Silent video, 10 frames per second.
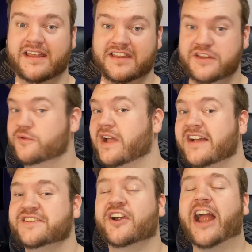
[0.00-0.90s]
You
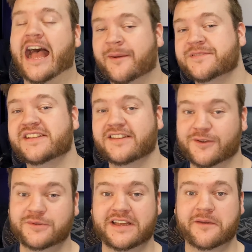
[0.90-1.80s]
guys are
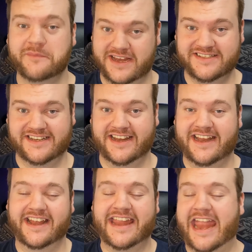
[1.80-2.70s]
absolutely amazing,
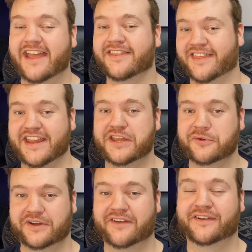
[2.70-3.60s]
and I can't thank you
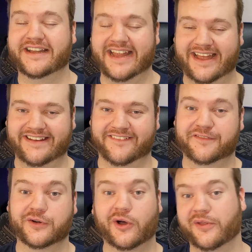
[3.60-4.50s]
enough again
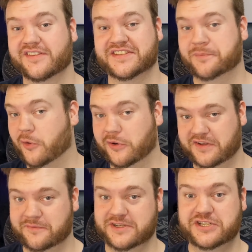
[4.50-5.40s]
for all the support
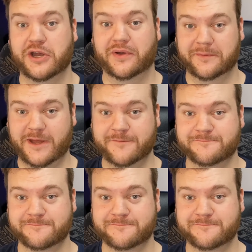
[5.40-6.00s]
you've been showing me.